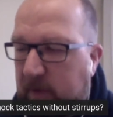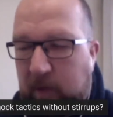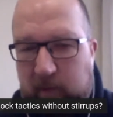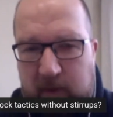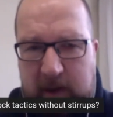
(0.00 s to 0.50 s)
you
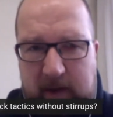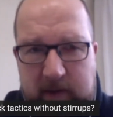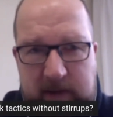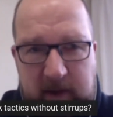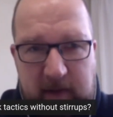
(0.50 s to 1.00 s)
don't
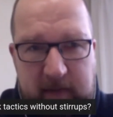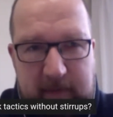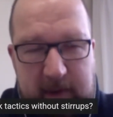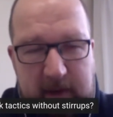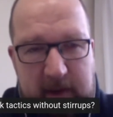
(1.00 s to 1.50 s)
ride
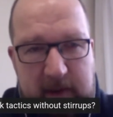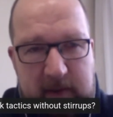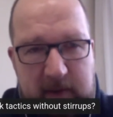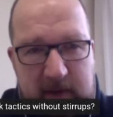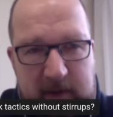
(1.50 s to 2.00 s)
yourself, and I
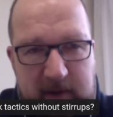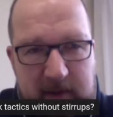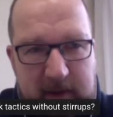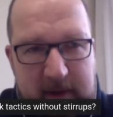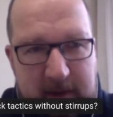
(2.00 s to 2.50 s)
certainly
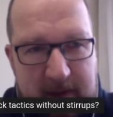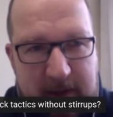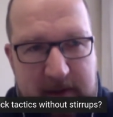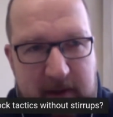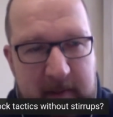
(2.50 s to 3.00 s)
don't. I think the
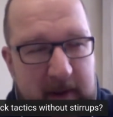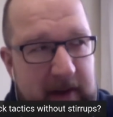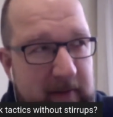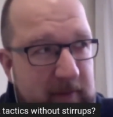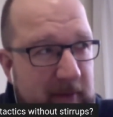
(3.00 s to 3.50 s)
last time
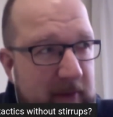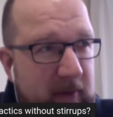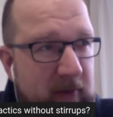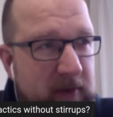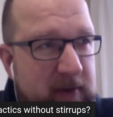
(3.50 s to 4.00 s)
I rode
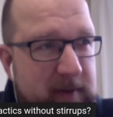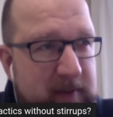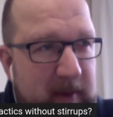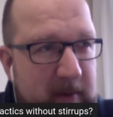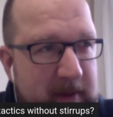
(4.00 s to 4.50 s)
a horse
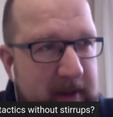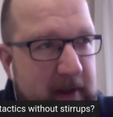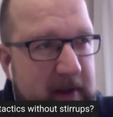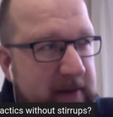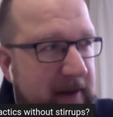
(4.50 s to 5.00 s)
was probably
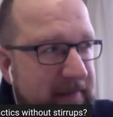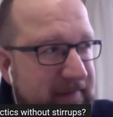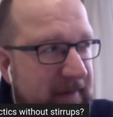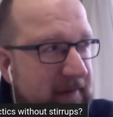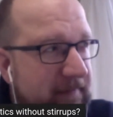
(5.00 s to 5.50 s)
at
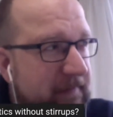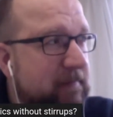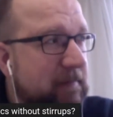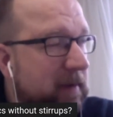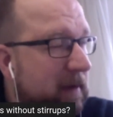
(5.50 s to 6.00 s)
a
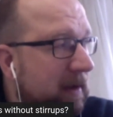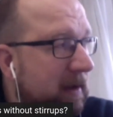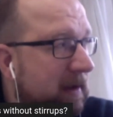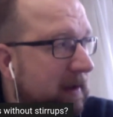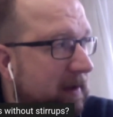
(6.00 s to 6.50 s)

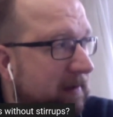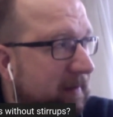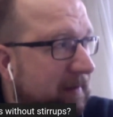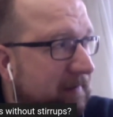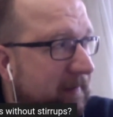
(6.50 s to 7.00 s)

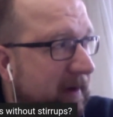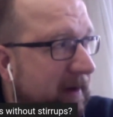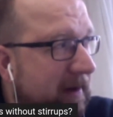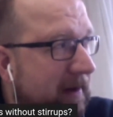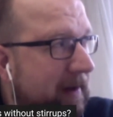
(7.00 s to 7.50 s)
fun
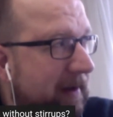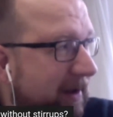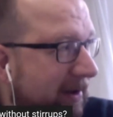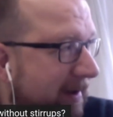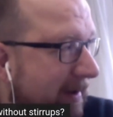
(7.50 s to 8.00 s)
fair.
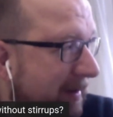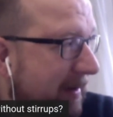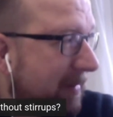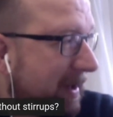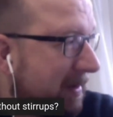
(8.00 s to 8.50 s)

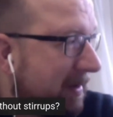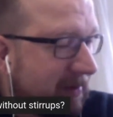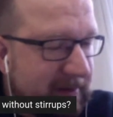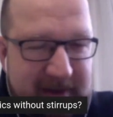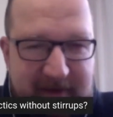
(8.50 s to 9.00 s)
Maybe it
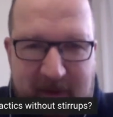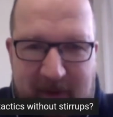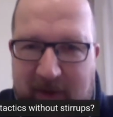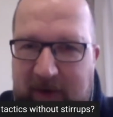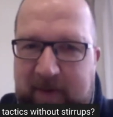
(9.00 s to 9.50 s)
wasn't even
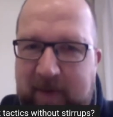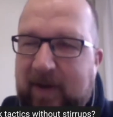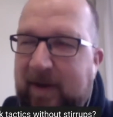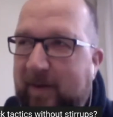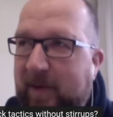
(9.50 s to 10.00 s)
a horse,
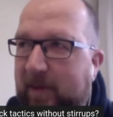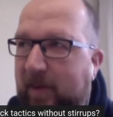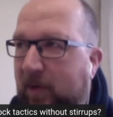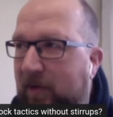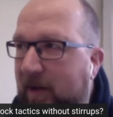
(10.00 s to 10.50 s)
but a
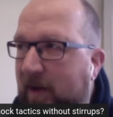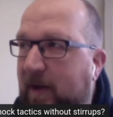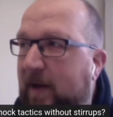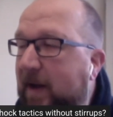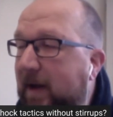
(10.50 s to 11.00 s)
pony.
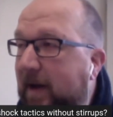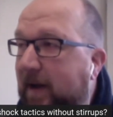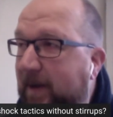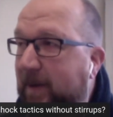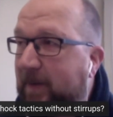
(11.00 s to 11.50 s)

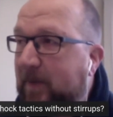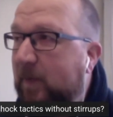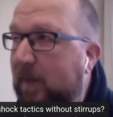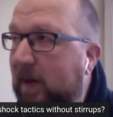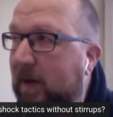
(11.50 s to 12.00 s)
Um,